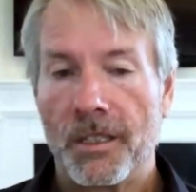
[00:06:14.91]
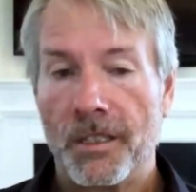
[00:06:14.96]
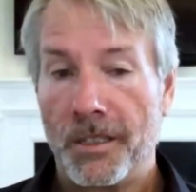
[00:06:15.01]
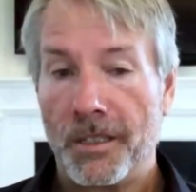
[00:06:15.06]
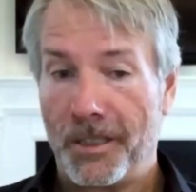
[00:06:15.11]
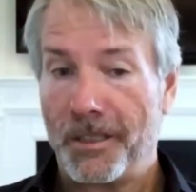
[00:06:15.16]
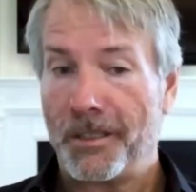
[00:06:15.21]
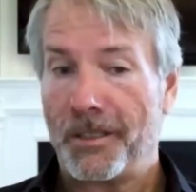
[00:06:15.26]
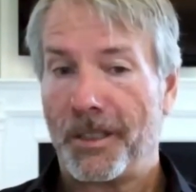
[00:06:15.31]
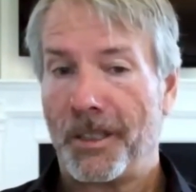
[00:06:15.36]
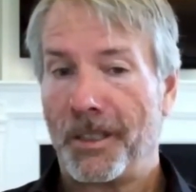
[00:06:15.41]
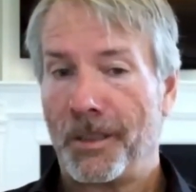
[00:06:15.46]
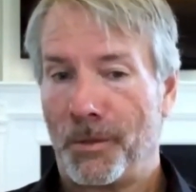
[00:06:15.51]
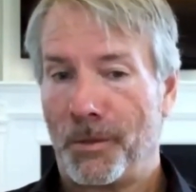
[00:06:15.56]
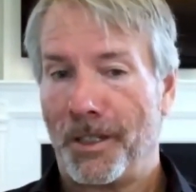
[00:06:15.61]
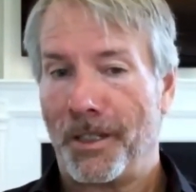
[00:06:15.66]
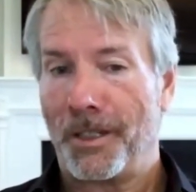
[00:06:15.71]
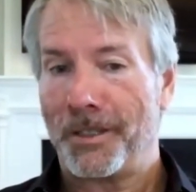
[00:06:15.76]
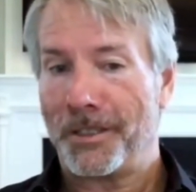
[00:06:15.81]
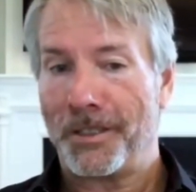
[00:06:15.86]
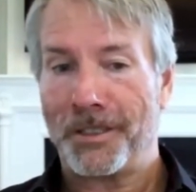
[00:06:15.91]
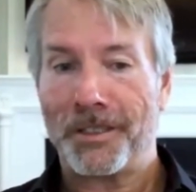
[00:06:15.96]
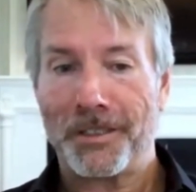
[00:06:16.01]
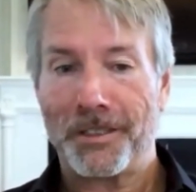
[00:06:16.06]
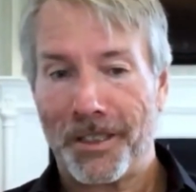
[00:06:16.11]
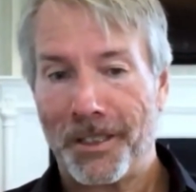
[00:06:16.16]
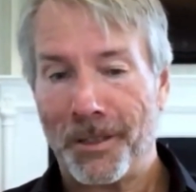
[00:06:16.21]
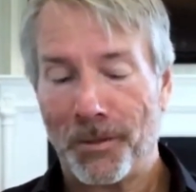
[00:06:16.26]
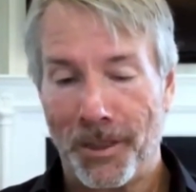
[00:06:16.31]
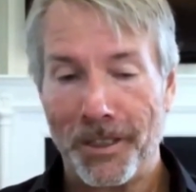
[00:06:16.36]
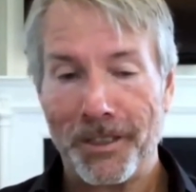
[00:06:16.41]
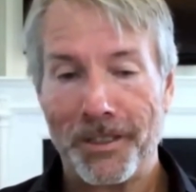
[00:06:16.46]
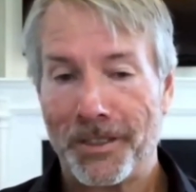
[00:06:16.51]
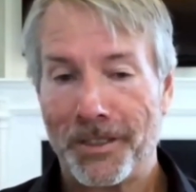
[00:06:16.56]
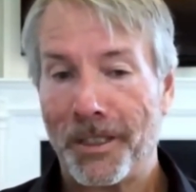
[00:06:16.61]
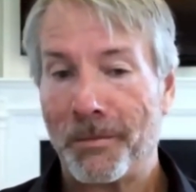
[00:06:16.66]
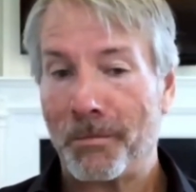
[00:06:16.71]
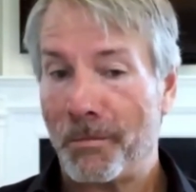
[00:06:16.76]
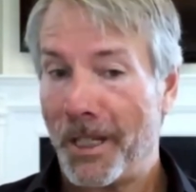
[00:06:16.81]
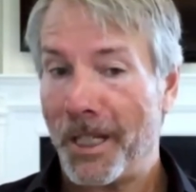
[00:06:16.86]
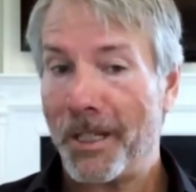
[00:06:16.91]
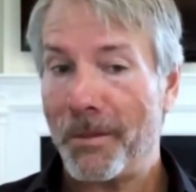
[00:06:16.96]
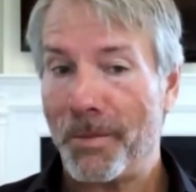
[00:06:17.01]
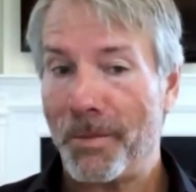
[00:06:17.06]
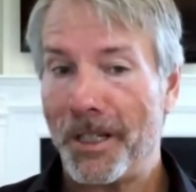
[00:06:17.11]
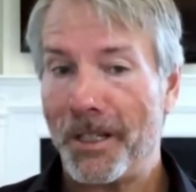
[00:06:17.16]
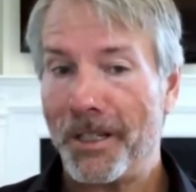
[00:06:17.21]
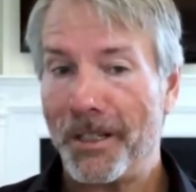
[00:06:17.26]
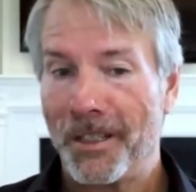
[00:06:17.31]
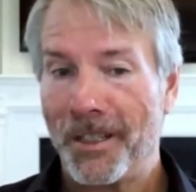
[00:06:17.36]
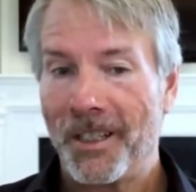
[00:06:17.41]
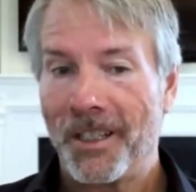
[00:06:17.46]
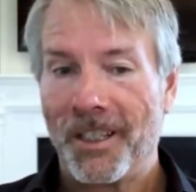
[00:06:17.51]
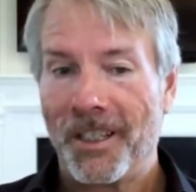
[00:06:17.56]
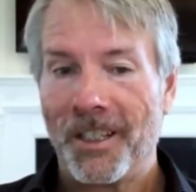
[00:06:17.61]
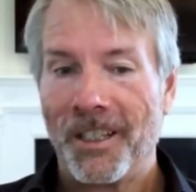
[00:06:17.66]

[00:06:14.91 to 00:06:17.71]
He didn't say it was. He didn't say it wasn't. He said maybe.